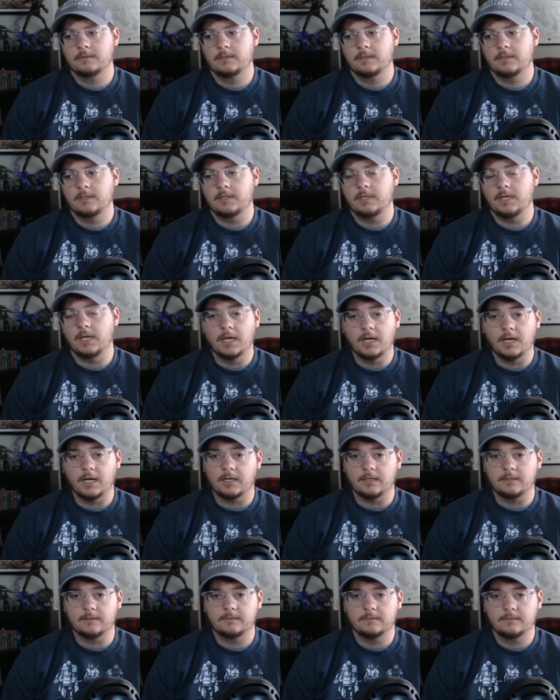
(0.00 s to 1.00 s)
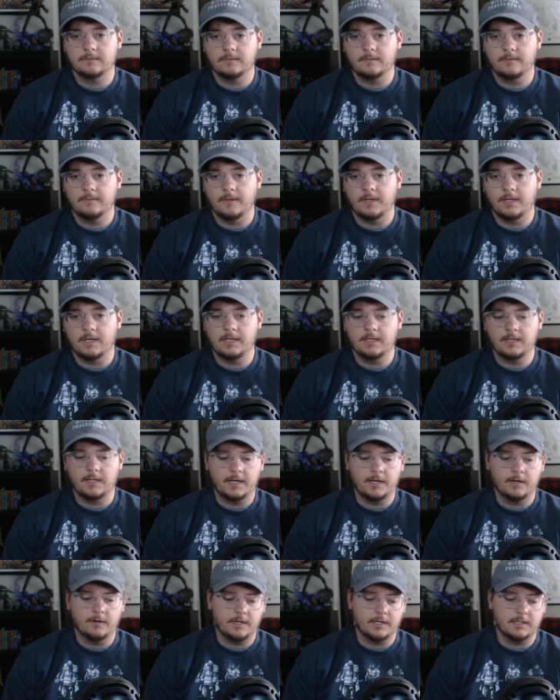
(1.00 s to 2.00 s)
yeah, he
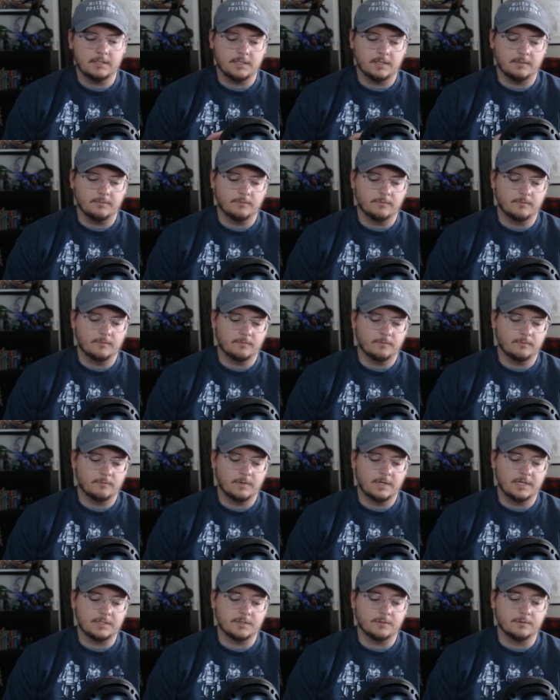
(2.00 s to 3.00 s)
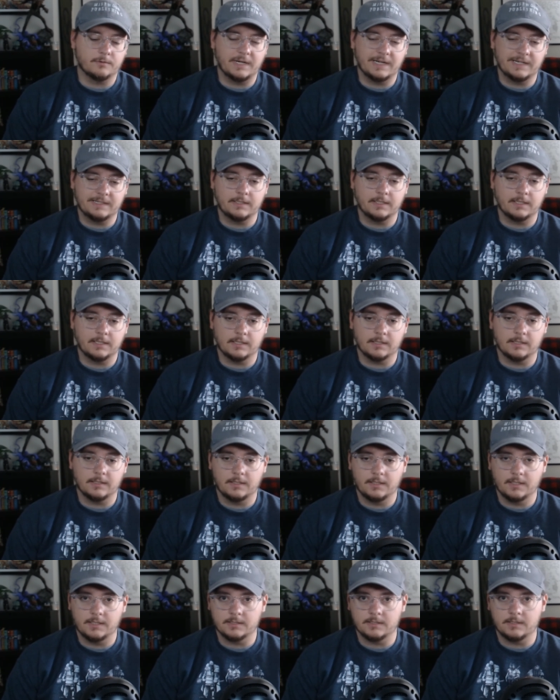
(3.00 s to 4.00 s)
later ends up resurrecting
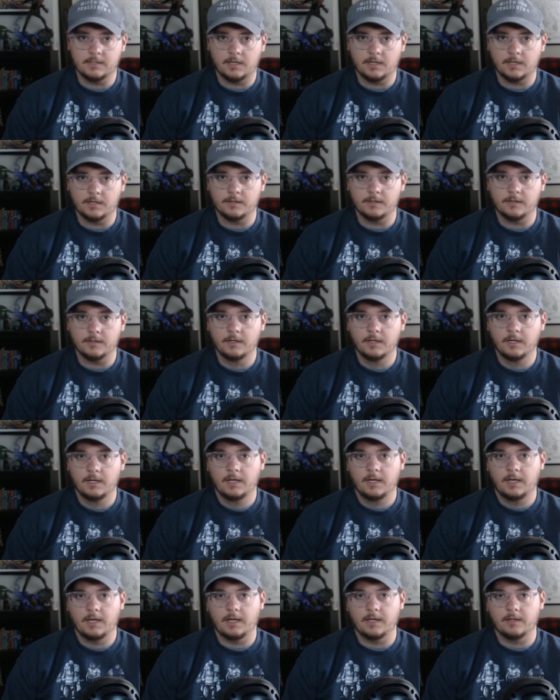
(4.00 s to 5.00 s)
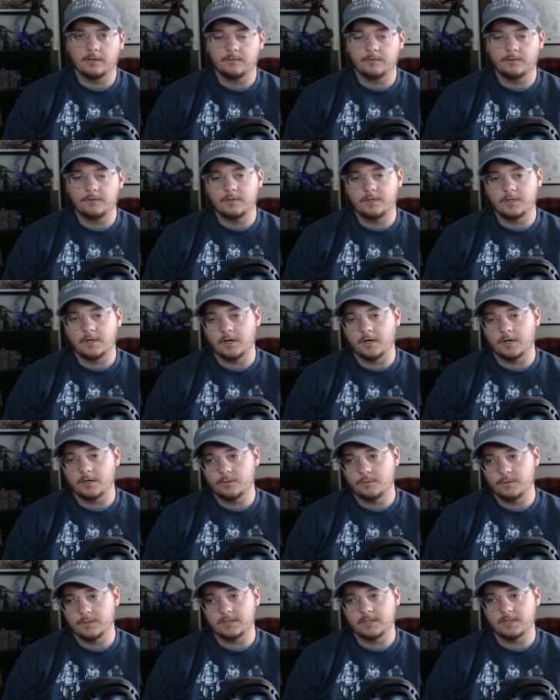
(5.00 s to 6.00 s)
his daughter, and through dark,
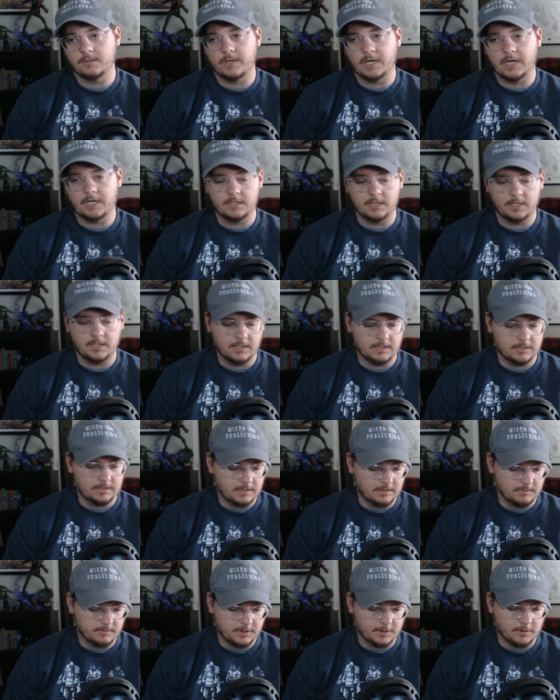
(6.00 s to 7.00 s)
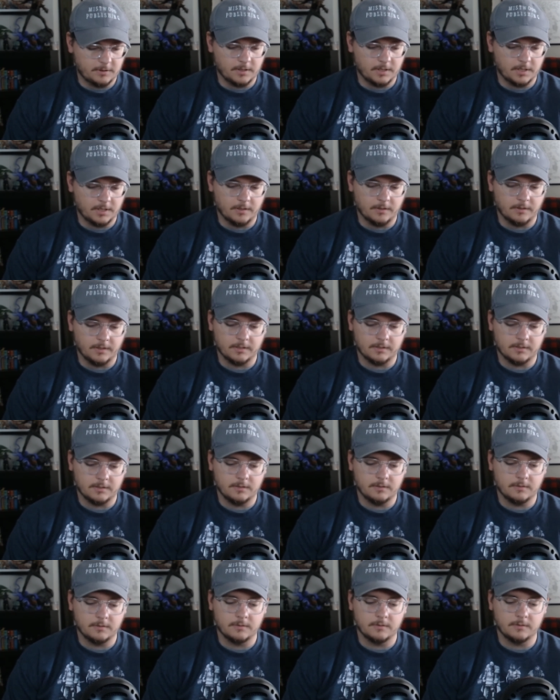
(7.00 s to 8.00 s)
twisted magic, ends up turning her
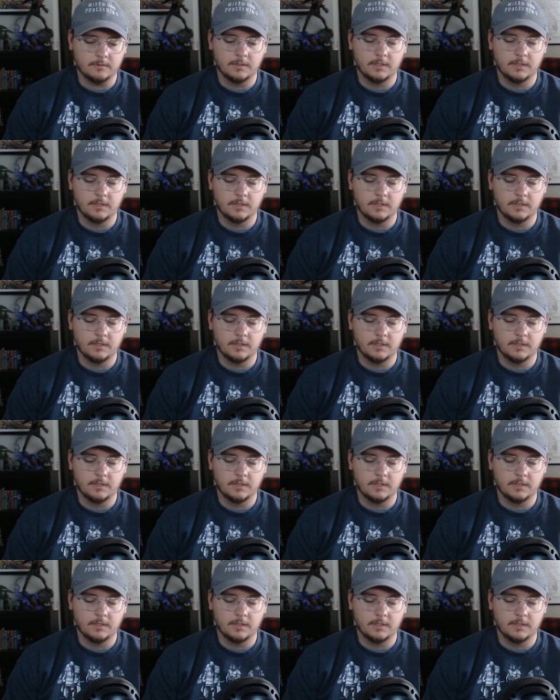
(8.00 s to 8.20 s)
into